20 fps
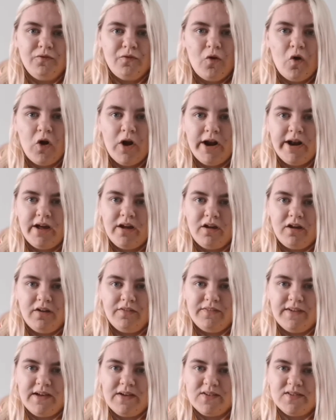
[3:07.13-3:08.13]

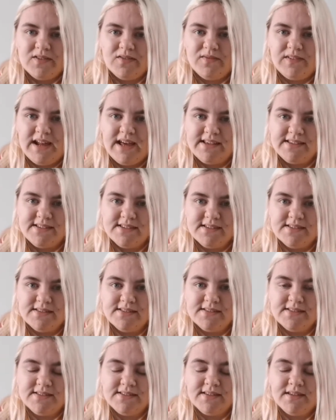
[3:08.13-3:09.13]
4.5 hours of
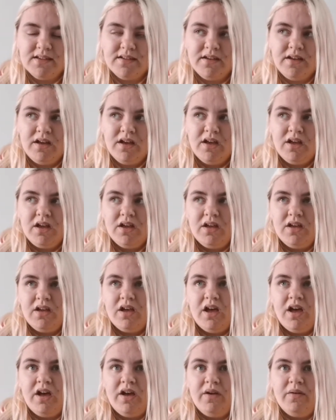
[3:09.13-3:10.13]
lessons,
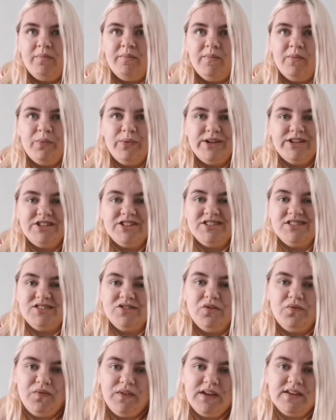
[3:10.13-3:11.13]
which
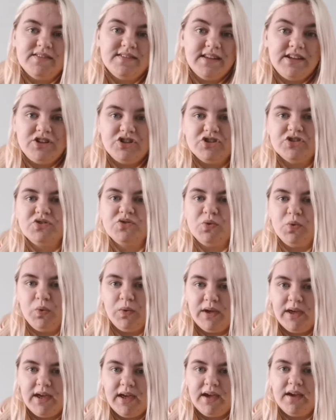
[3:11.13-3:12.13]
is obviously just
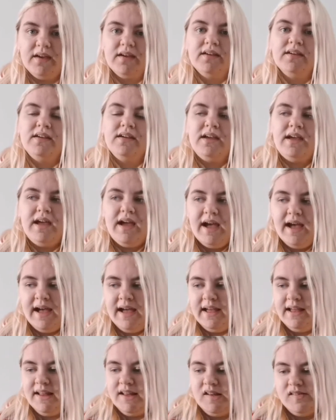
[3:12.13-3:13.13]
talking
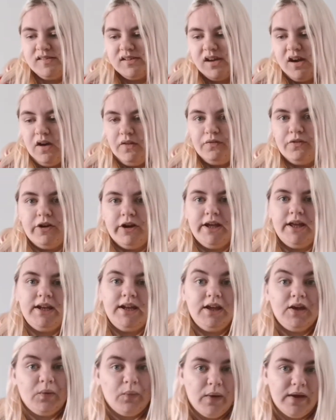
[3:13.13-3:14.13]
and covering
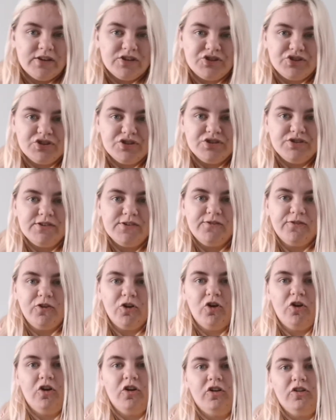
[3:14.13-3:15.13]
any questions you've
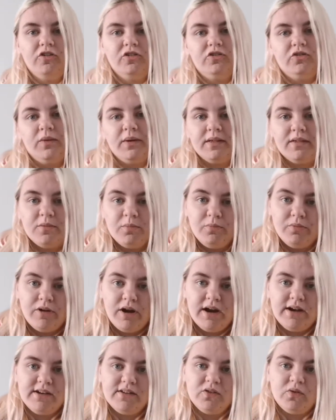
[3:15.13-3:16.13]
got, doing some
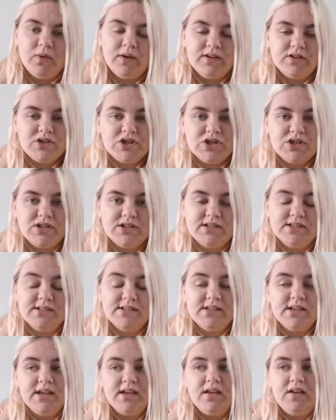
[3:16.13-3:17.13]
practice
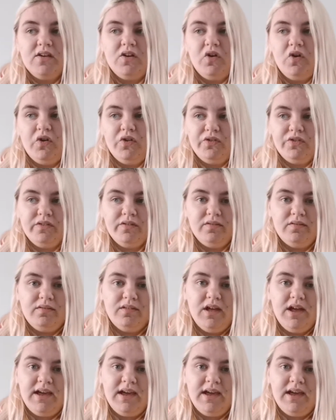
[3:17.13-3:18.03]
questions on